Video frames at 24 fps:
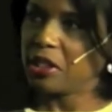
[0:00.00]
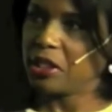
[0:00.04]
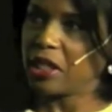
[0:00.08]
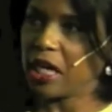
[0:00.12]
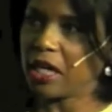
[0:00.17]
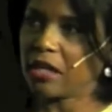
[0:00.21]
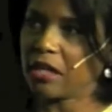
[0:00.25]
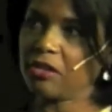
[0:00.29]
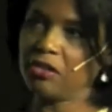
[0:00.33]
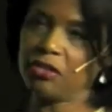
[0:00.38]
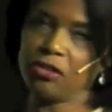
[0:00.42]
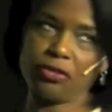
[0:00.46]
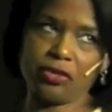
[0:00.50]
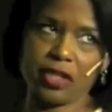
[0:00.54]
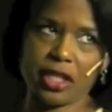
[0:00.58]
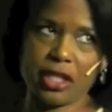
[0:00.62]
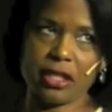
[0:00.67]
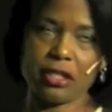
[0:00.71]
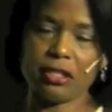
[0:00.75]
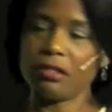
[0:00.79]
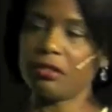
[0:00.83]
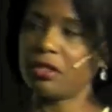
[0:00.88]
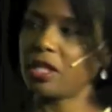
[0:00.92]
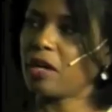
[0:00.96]
I don't know if they
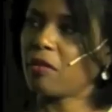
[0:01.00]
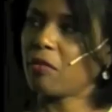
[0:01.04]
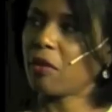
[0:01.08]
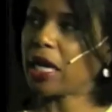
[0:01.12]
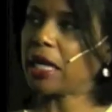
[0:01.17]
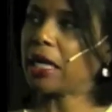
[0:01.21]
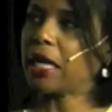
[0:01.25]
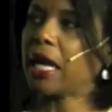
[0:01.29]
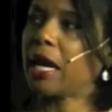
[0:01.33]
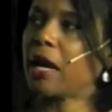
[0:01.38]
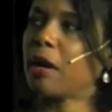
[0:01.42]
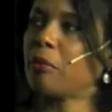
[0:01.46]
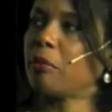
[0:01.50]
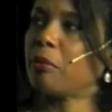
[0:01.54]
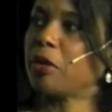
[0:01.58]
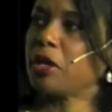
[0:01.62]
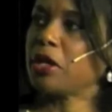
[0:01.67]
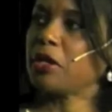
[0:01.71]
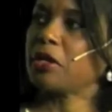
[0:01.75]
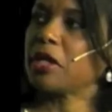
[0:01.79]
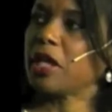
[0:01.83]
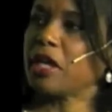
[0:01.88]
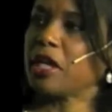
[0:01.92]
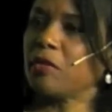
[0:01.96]
can do that right now,
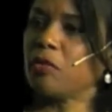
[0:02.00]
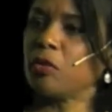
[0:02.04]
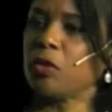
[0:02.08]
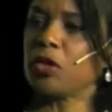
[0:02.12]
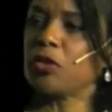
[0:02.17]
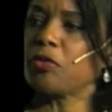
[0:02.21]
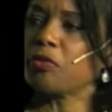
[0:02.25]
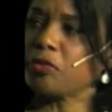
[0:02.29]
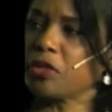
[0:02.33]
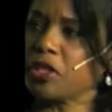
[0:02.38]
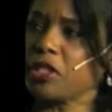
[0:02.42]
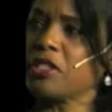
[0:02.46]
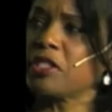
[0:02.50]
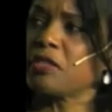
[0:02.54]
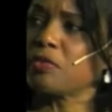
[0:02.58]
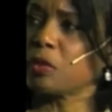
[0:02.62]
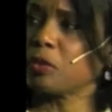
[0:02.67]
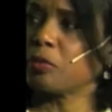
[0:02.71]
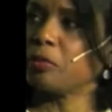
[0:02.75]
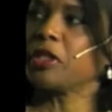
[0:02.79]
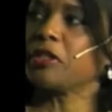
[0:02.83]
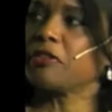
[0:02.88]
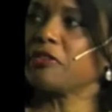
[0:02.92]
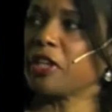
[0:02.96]
these will
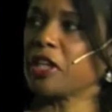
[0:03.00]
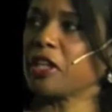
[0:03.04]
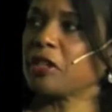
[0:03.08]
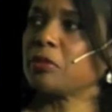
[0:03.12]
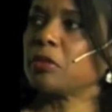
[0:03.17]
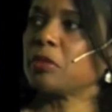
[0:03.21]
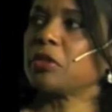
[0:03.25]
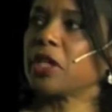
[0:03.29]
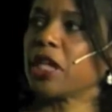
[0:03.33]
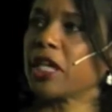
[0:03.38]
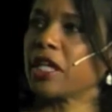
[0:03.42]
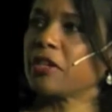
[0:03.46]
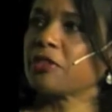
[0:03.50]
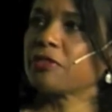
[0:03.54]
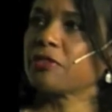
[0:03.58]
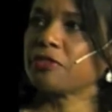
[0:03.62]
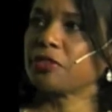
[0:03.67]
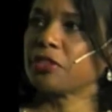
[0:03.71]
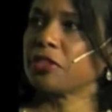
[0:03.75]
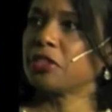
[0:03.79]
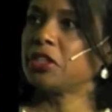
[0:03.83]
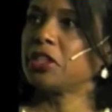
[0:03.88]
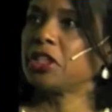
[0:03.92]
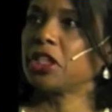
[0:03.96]
be available later for
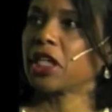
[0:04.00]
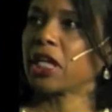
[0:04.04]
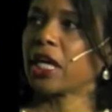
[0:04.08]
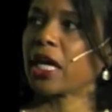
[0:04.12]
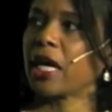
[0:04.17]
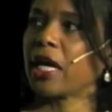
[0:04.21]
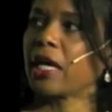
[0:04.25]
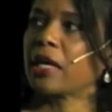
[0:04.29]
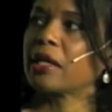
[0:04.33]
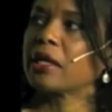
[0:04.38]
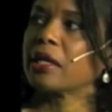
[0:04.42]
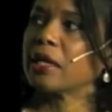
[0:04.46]
you to look at.